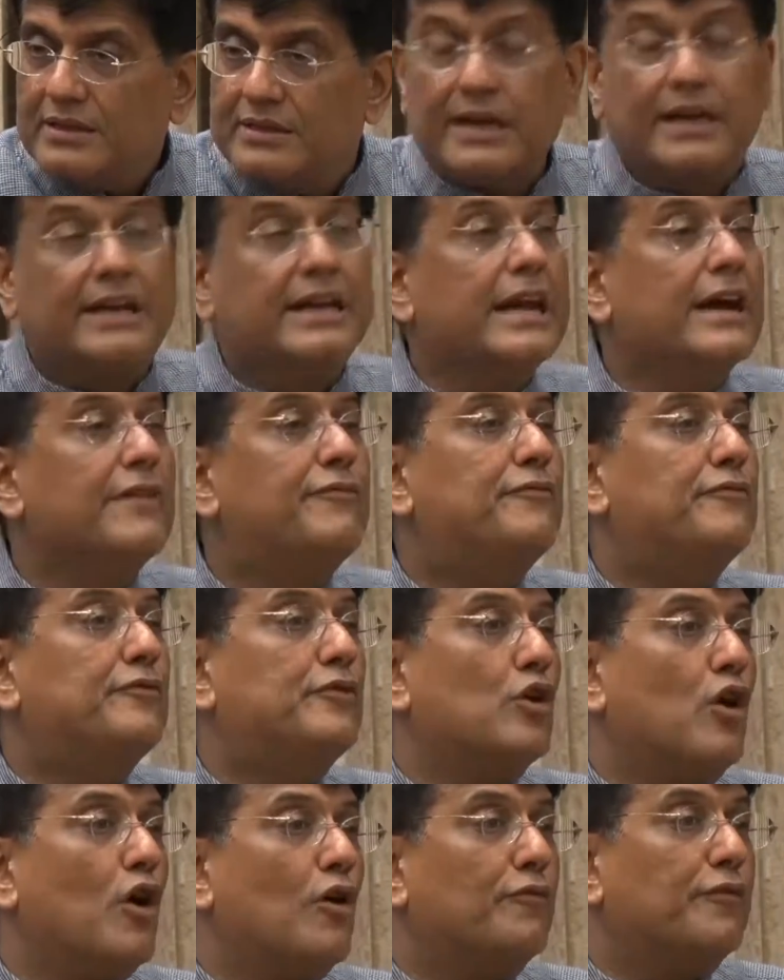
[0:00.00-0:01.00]
the
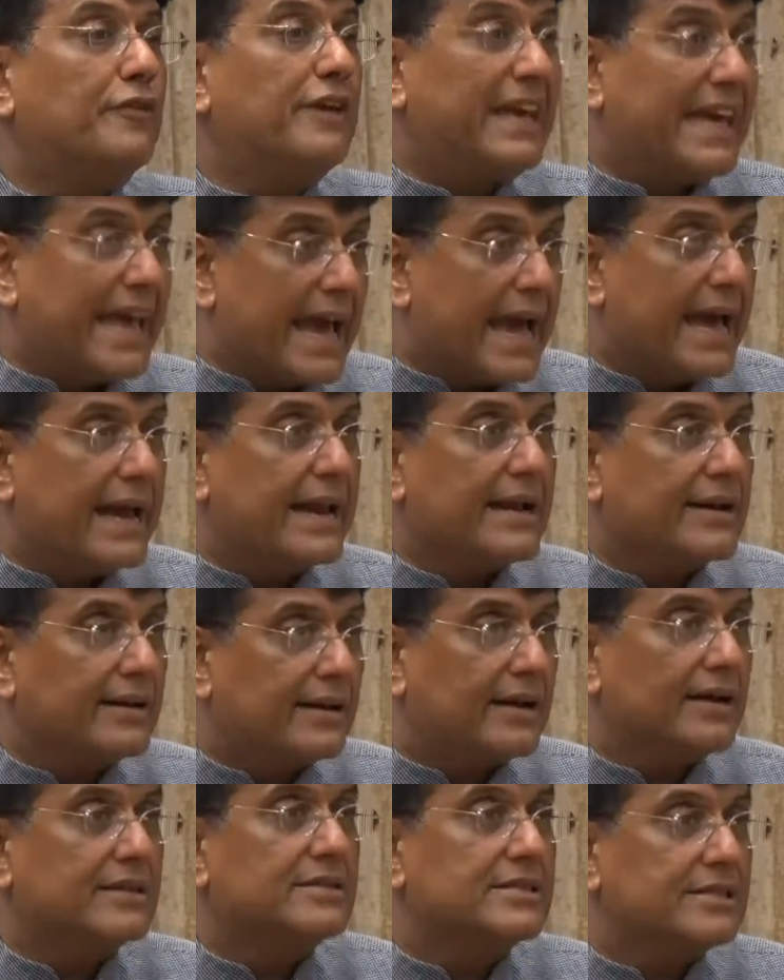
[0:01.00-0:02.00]
gift of care
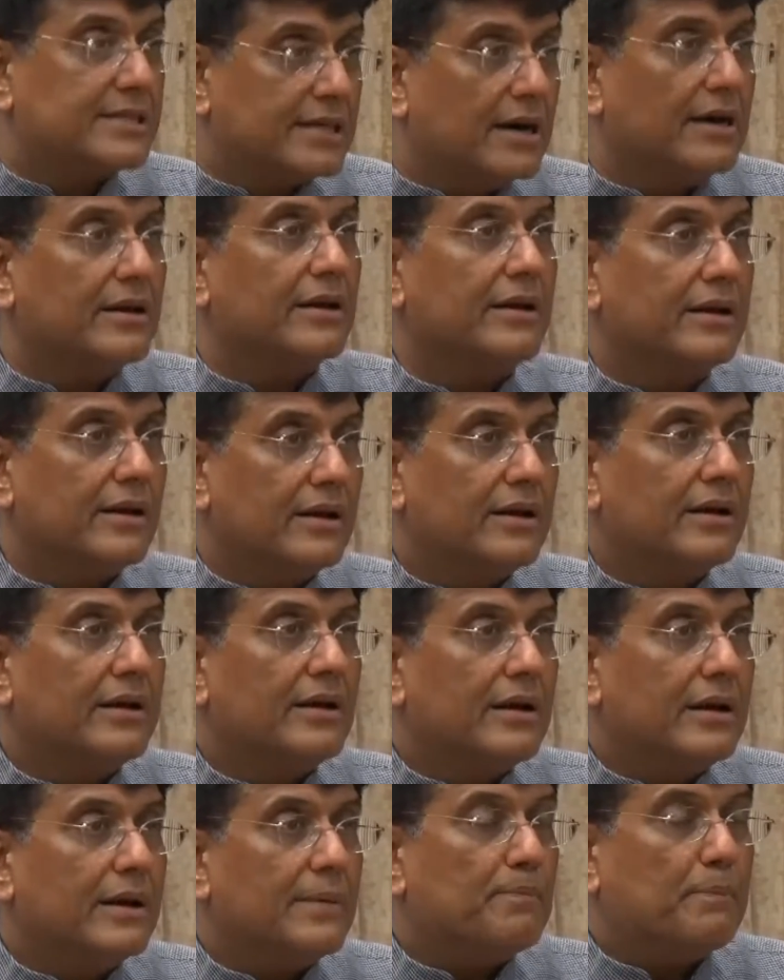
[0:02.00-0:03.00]
and concern,
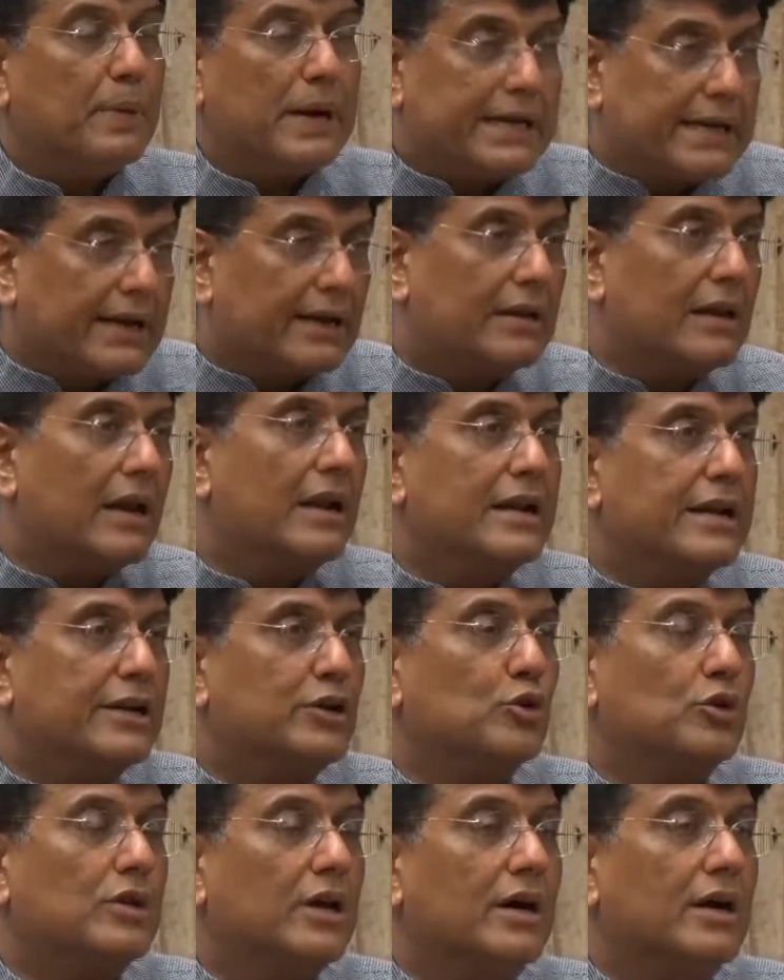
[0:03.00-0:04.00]
particularly
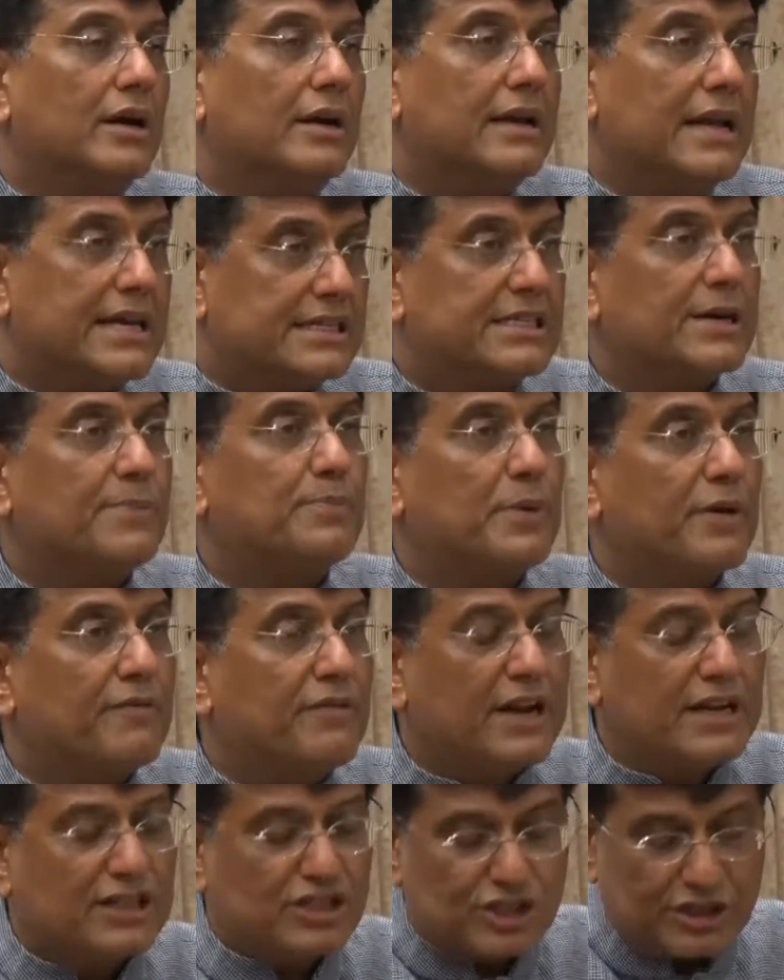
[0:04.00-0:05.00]
to the lesser
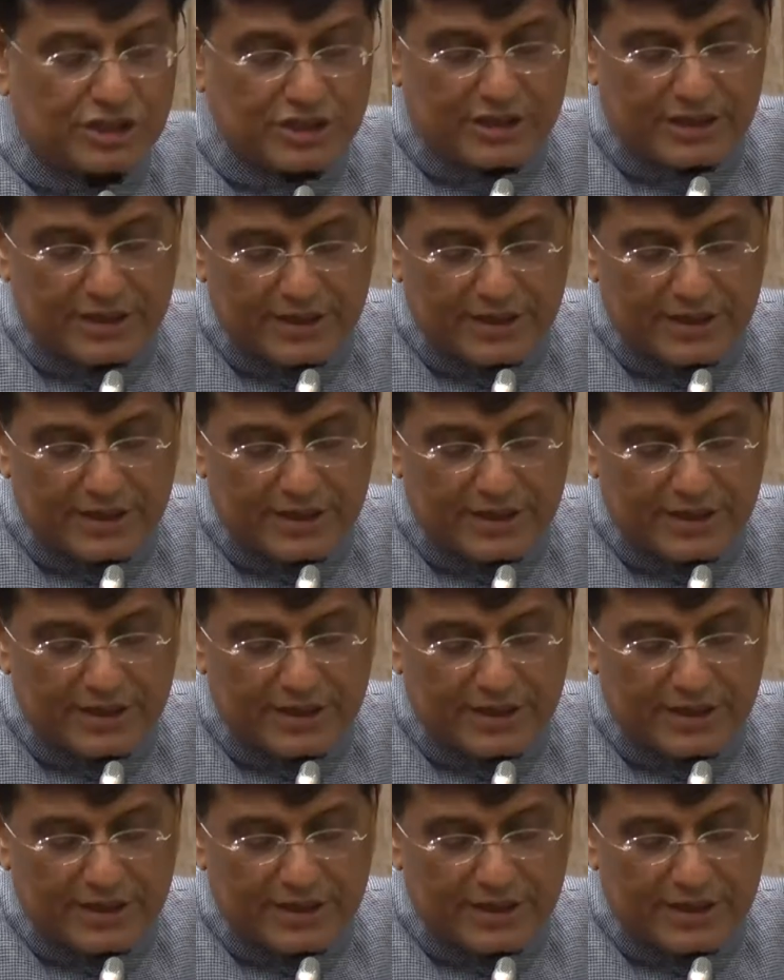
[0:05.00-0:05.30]
privileged,